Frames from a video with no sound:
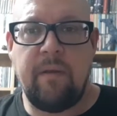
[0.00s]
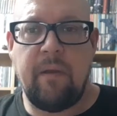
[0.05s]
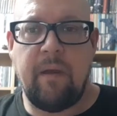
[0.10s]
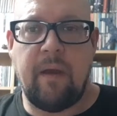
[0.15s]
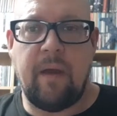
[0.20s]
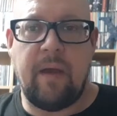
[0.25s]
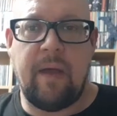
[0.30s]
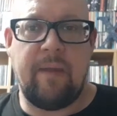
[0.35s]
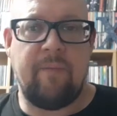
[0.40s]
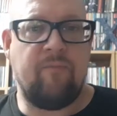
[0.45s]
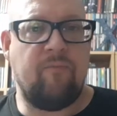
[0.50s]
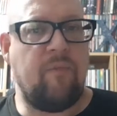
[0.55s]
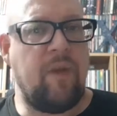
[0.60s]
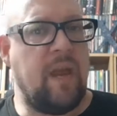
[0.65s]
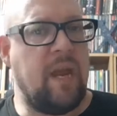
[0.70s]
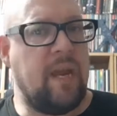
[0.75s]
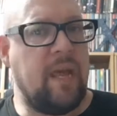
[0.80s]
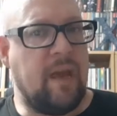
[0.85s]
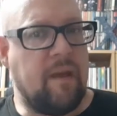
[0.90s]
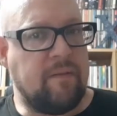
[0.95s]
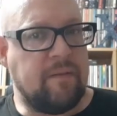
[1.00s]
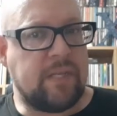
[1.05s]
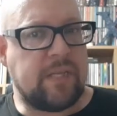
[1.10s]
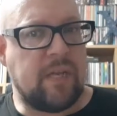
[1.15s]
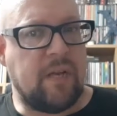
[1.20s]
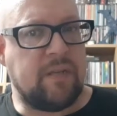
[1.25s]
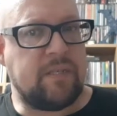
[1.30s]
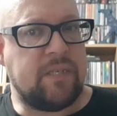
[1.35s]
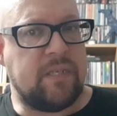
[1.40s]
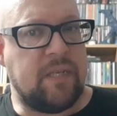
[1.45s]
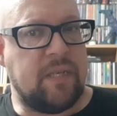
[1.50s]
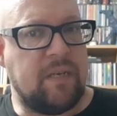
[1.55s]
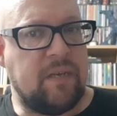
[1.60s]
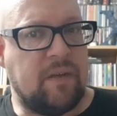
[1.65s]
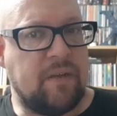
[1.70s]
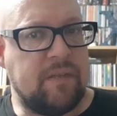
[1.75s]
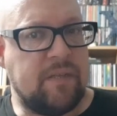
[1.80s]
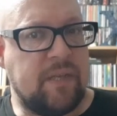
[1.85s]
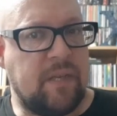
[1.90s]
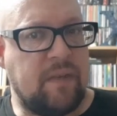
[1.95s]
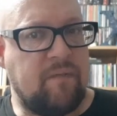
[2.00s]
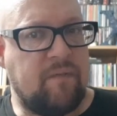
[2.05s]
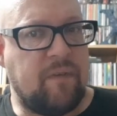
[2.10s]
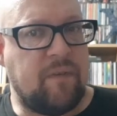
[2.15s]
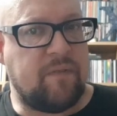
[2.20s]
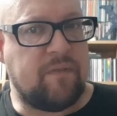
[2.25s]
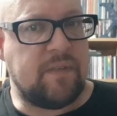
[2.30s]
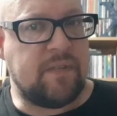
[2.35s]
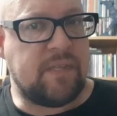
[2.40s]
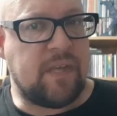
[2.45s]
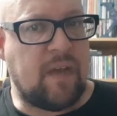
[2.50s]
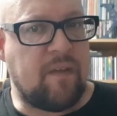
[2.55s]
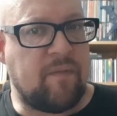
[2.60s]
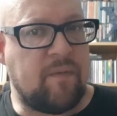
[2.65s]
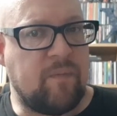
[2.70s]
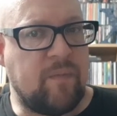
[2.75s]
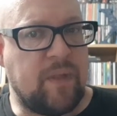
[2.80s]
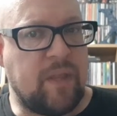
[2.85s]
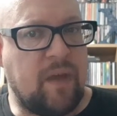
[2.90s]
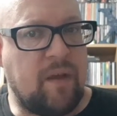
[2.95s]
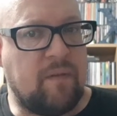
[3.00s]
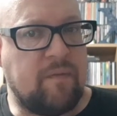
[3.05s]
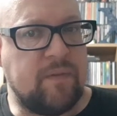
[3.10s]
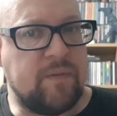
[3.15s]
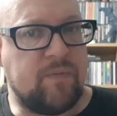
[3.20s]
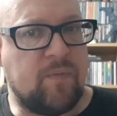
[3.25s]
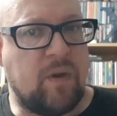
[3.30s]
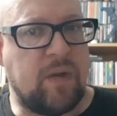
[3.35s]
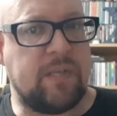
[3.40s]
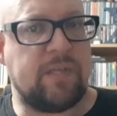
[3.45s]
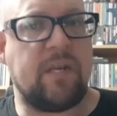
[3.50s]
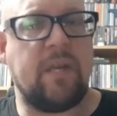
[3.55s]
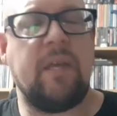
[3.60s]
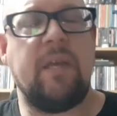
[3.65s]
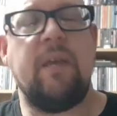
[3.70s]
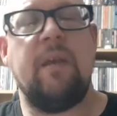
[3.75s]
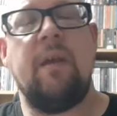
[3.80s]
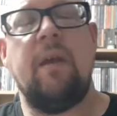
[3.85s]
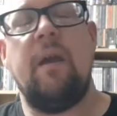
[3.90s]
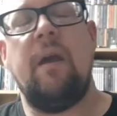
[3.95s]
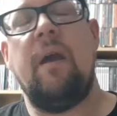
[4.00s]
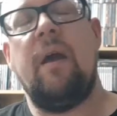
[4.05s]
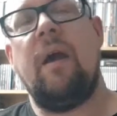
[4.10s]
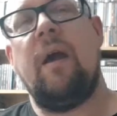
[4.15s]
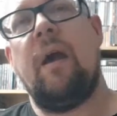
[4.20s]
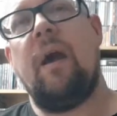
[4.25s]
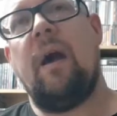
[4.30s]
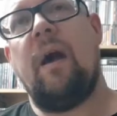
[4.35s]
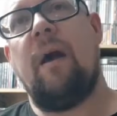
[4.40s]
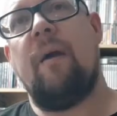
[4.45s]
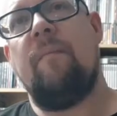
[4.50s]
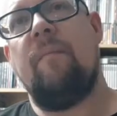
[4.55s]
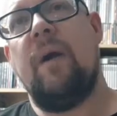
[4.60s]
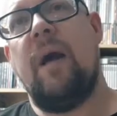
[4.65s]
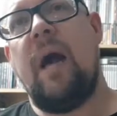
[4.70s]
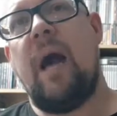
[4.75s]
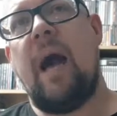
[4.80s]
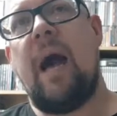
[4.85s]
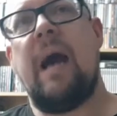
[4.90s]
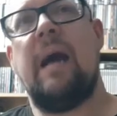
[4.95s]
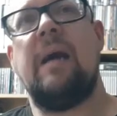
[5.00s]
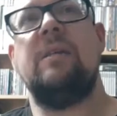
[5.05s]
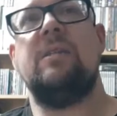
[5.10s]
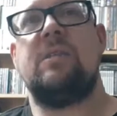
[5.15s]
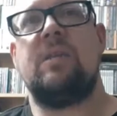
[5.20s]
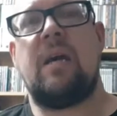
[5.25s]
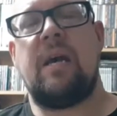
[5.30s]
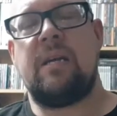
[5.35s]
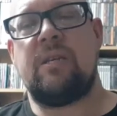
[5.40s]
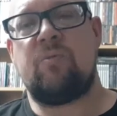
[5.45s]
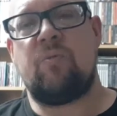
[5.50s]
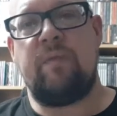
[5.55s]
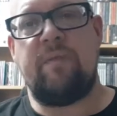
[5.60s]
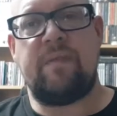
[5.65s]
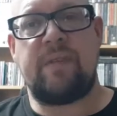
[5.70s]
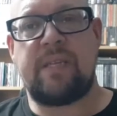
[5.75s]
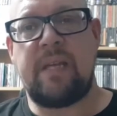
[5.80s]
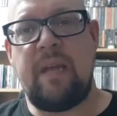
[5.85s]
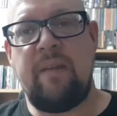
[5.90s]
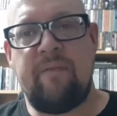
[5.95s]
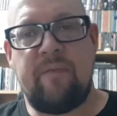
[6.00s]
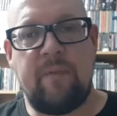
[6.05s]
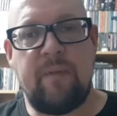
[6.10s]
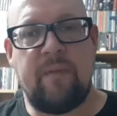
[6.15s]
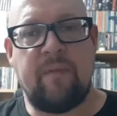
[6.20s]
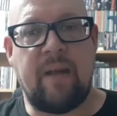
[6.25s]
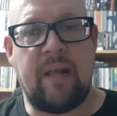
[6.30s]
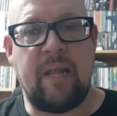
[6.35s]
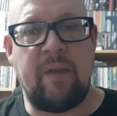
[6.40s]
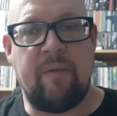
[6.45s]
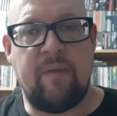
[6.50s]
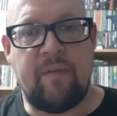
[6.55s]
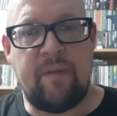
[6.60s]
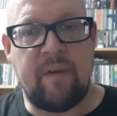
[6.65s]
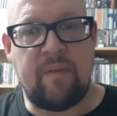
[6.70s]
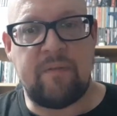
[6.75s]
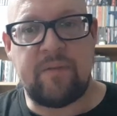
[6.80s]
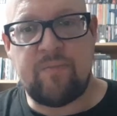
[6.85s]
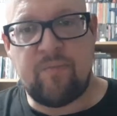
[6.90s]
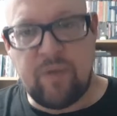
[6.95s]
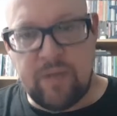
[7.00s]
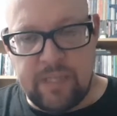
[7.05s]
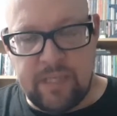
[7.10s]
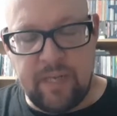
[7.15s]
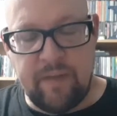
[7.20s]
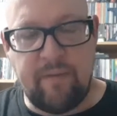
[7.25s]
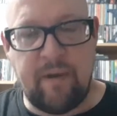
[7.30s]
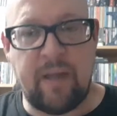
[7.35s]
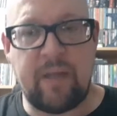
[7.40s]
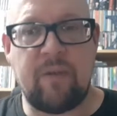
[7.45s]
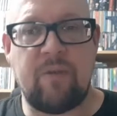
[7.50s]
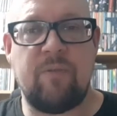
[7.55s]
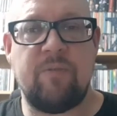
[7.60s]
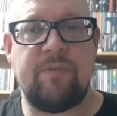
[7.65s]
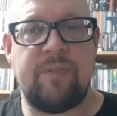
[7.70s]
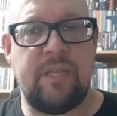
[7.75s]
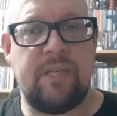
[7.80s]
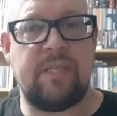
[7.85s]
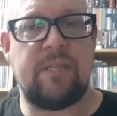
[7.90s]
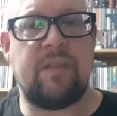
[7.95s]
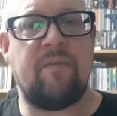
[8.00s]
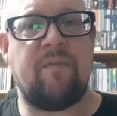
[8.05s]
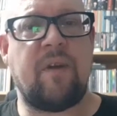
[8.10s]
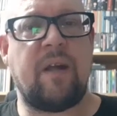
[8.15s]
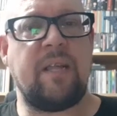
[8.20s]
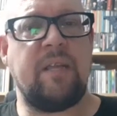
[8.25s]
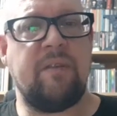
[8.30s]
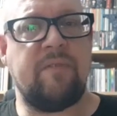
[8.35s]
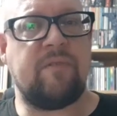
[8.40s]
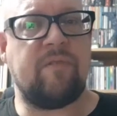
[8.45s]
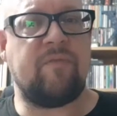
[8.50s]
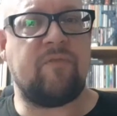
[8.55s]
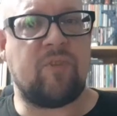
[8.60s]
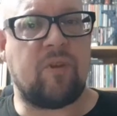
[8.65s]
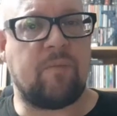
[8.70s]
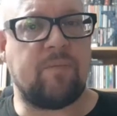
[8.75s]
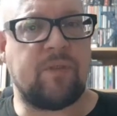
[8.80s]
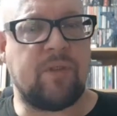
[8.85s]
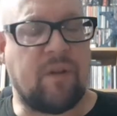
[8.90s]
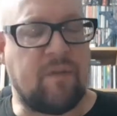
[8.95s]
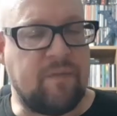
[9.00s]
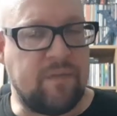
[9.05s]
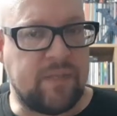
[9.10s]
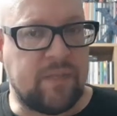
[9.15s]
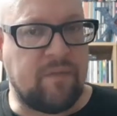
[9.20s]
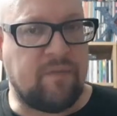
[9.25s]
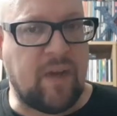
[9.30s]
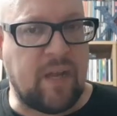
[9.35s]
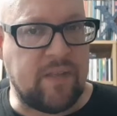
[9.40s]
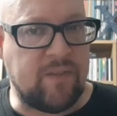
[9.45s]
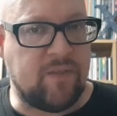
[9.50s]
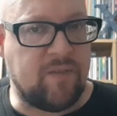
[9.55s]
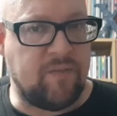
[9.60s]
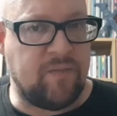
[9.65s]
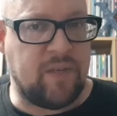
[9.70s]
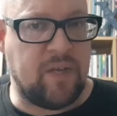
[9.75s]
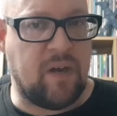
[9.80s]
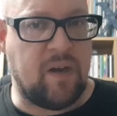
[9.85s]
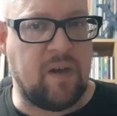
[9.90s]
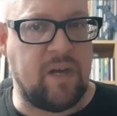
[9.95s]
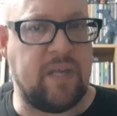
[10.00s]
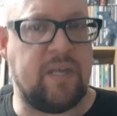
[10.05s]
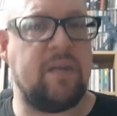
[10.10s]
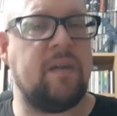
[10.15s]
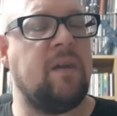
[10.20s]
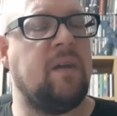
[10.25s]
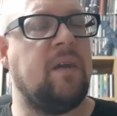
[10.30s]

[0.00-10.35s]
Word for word: Uh, it really only started in 1957 with Elvis Presley. Um, and as we've seen from the value of Elvis Presley records, is the values have dropped off as the fans have died.